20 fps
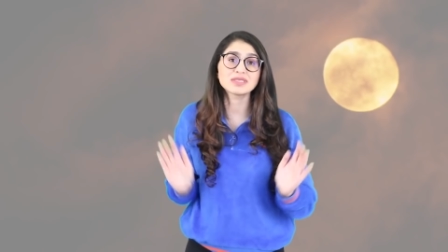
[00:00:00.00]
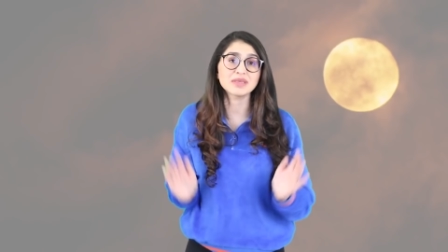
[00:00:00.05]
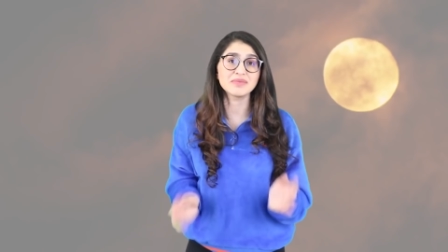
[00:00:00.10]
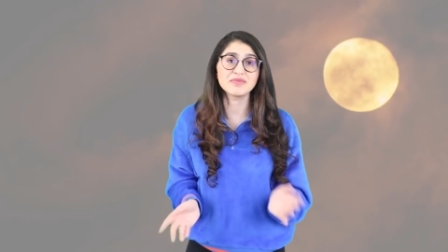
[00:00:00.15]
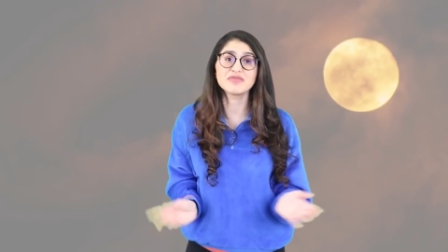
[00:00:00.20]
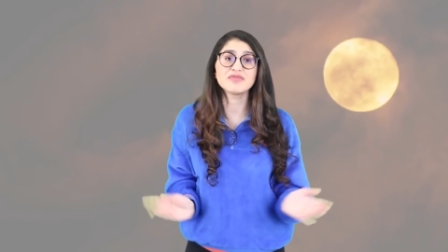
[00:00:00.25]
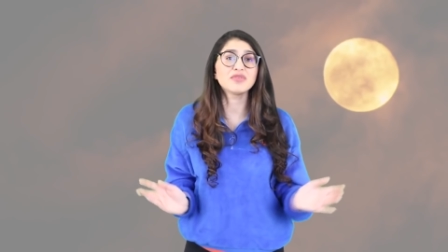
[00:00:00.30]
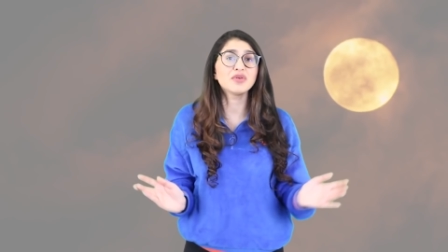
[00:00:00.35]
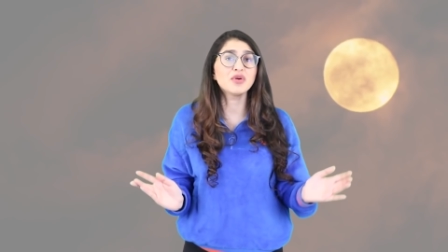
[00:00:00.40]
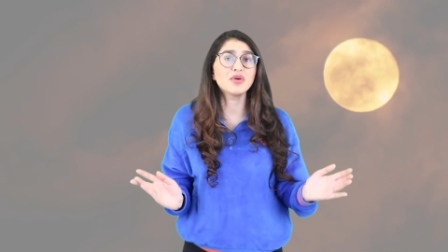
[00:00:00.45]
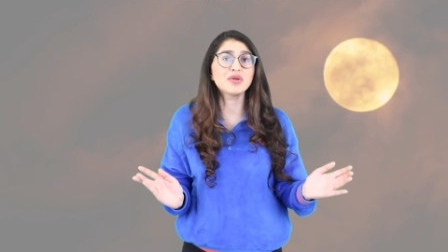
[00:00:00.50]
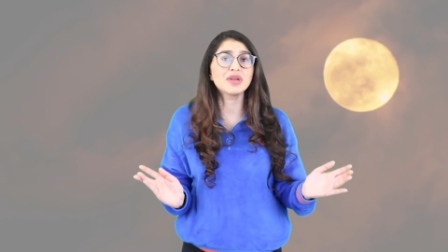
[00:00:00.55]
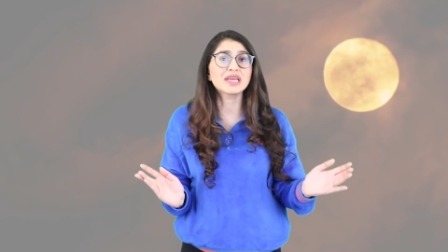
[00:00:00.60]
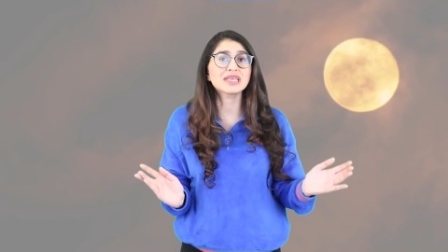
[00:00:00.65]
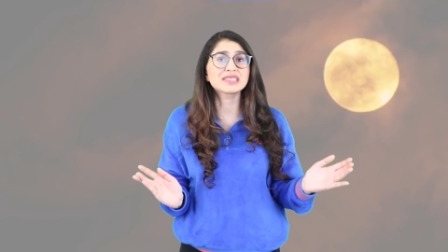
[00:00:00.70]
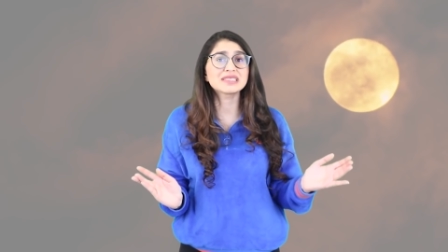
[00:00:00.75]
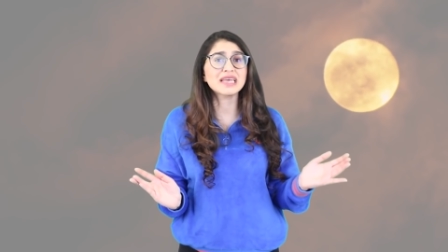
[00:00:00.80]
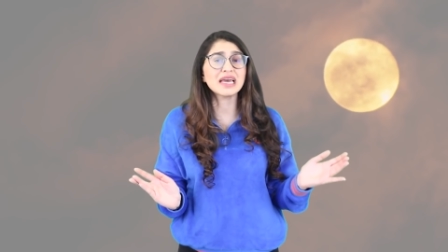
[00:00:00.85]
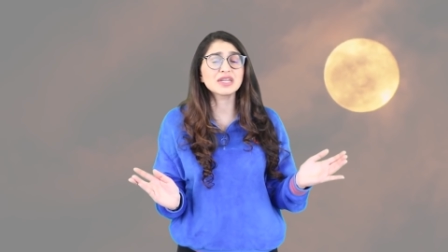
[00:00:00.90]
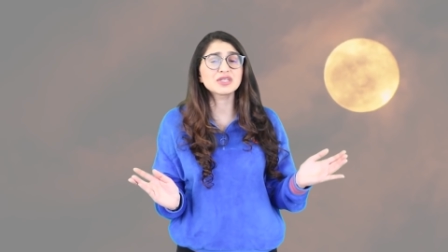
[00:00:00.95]
some food,
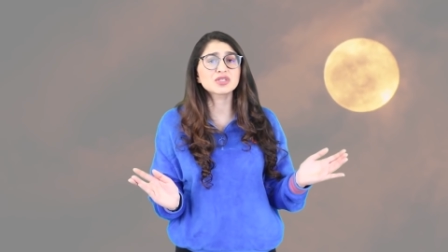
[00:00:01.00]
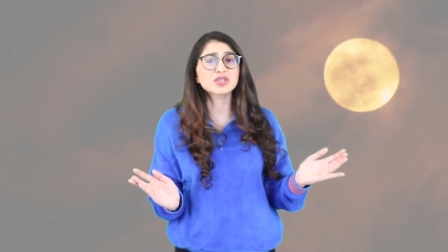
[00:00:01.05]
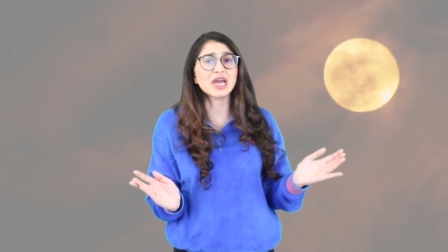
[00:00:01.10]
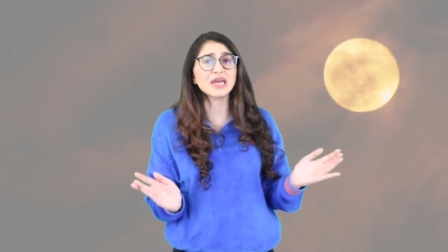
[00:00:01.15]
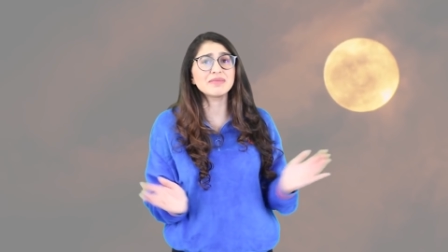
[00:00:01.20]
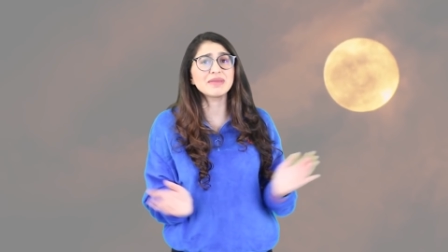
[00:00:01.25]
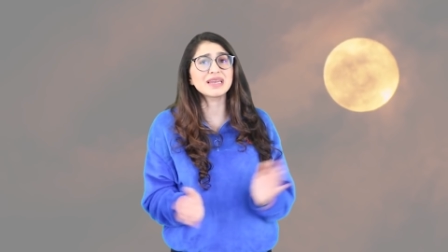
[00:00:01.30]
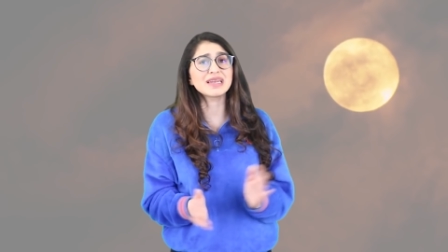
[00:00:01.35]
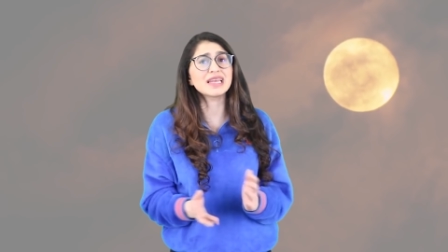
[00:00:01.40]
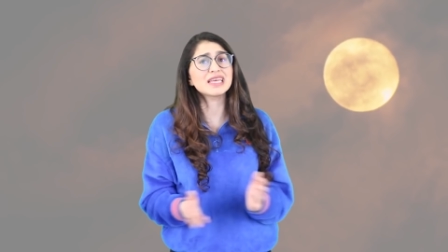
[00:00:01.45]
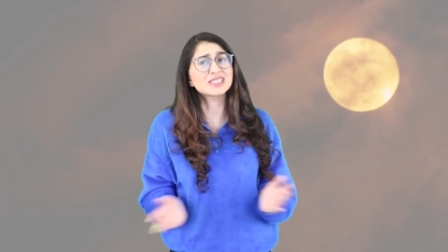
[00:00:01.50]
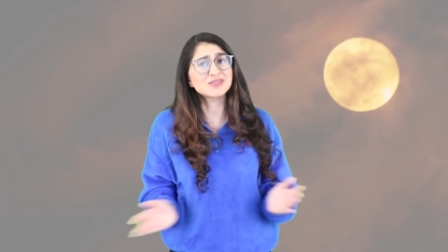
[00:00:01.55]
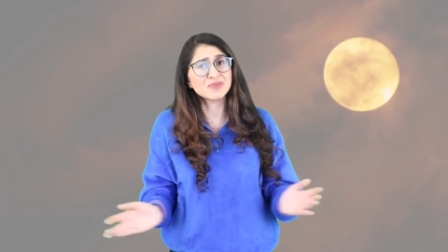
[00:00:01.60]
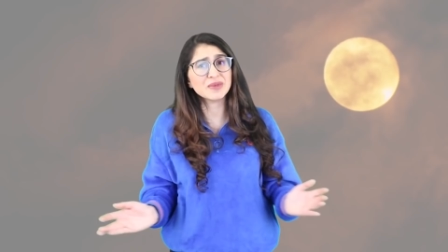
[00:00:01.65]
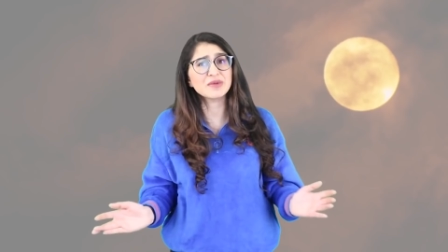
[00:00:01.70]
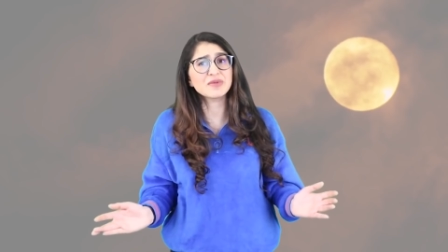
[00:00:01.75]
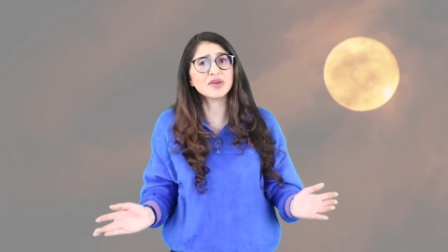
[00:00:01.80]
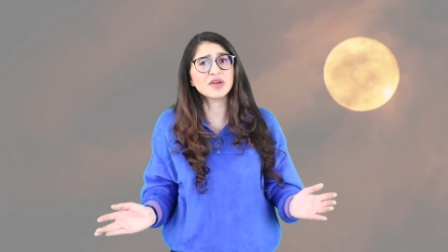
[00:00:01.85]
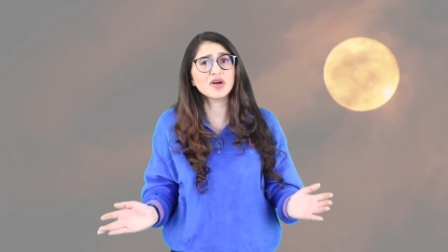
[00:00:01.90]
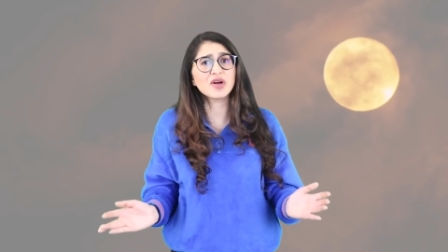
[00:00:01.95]
etc. I mean, let's
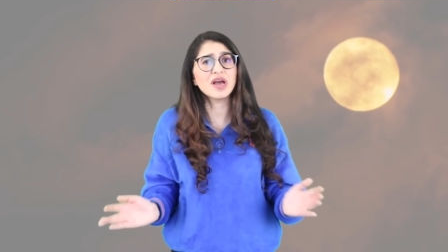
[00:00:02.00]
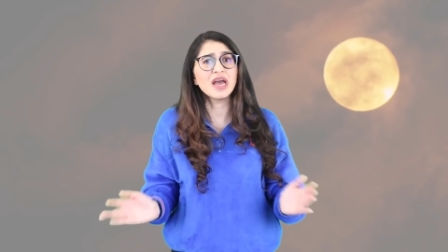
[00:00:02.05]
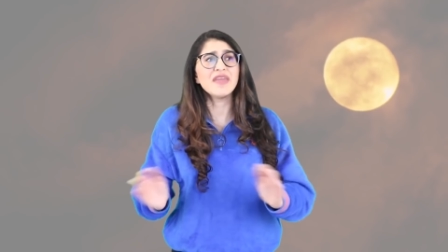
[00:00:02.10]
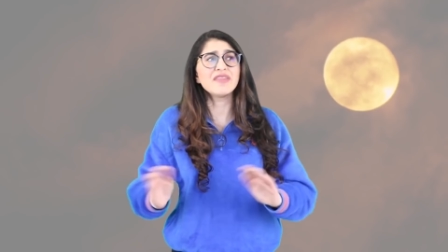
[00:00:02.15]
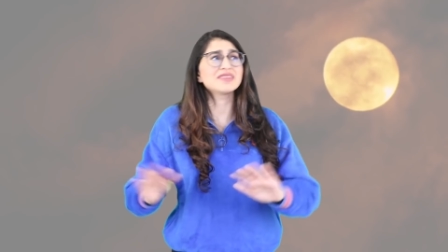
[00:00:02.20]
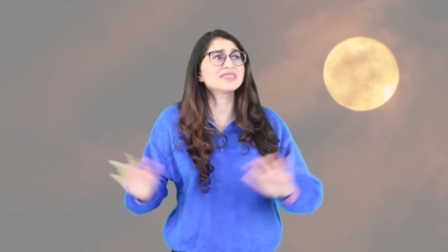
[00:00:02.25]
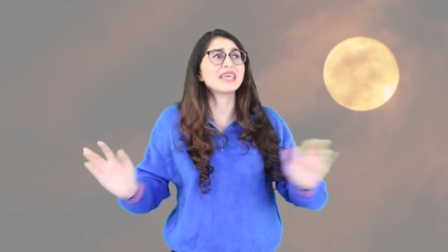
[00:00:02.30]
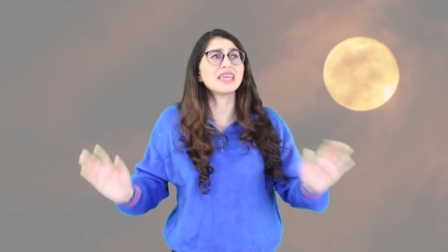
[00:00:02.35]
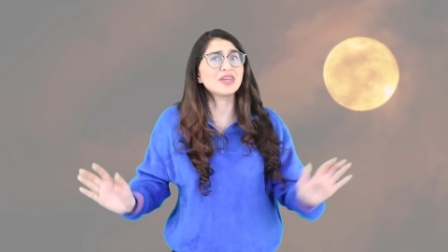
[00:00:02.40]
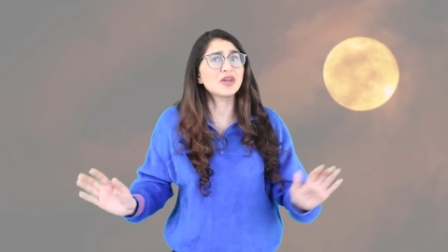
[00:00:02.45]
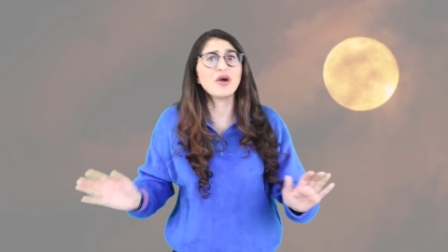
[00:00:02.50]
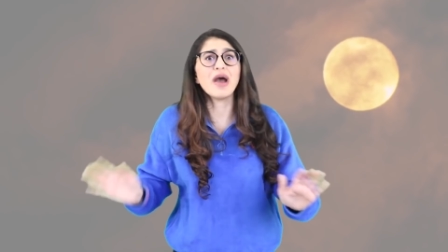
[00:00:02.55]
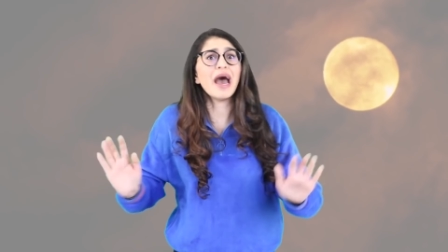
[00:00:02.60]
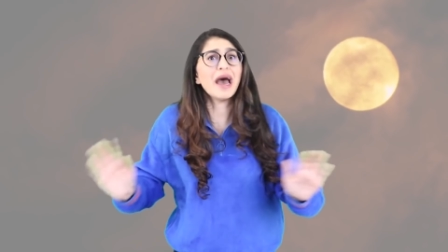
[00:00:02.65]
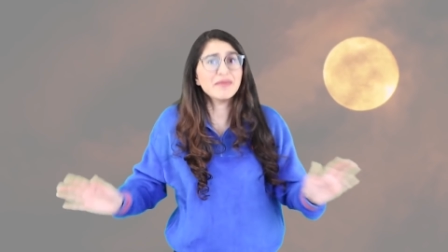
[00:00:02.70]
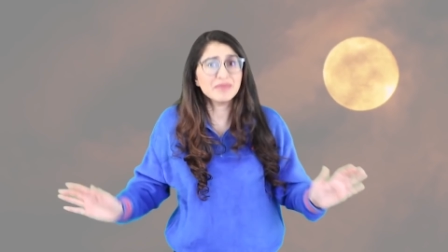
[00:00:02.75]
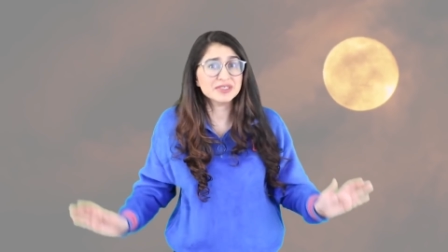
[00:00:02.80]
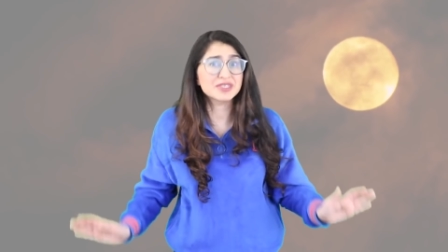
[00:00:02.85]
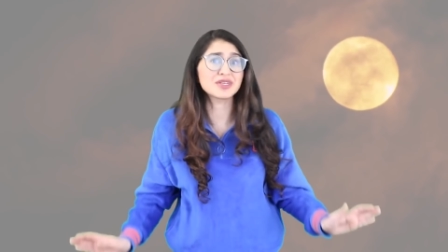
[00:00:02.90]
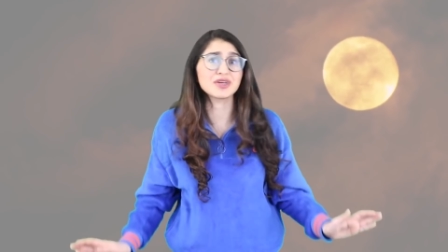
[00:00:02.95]
be real, this ain't no
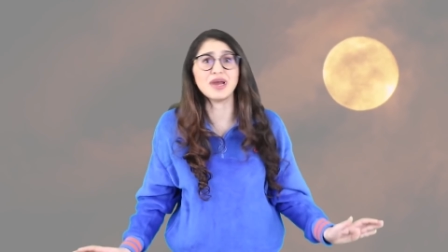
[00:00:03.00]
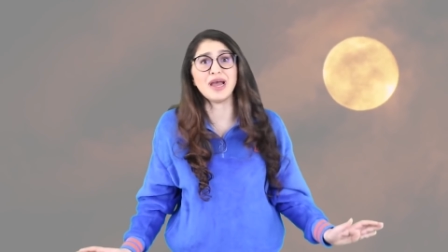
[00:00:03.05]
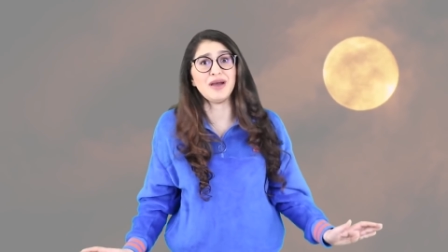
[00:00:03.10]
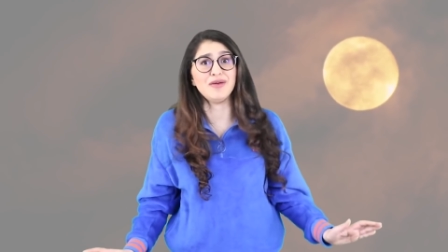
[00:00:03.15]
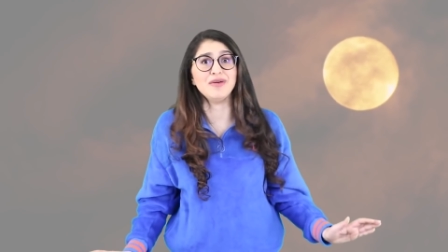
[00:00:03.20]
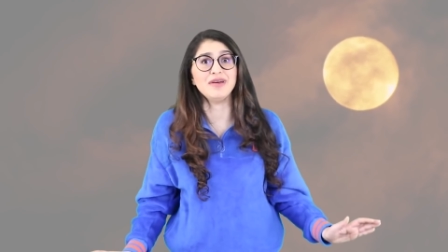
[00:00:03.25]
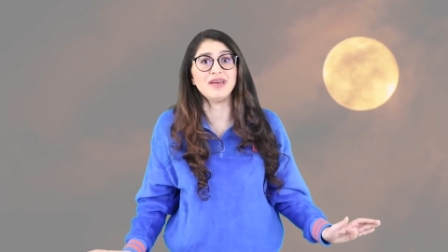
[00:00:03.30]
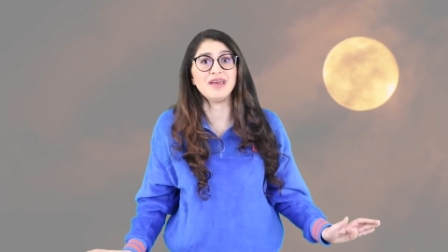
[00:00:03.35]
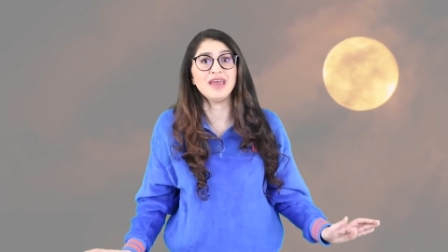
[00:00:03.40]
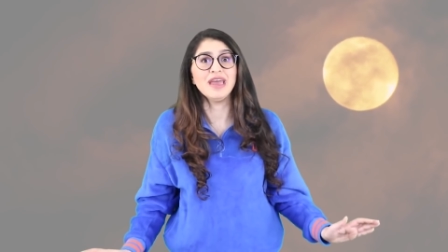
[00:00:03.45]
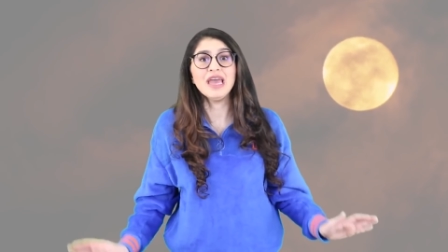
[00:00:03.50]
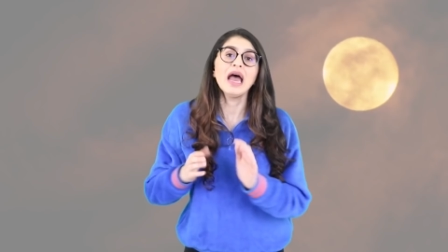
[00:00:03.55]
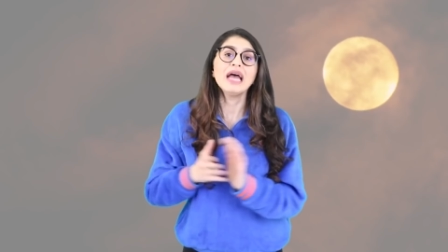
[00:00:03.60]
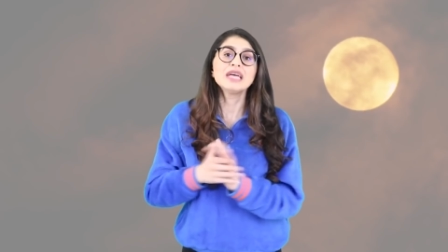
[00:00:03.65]
amateur hour.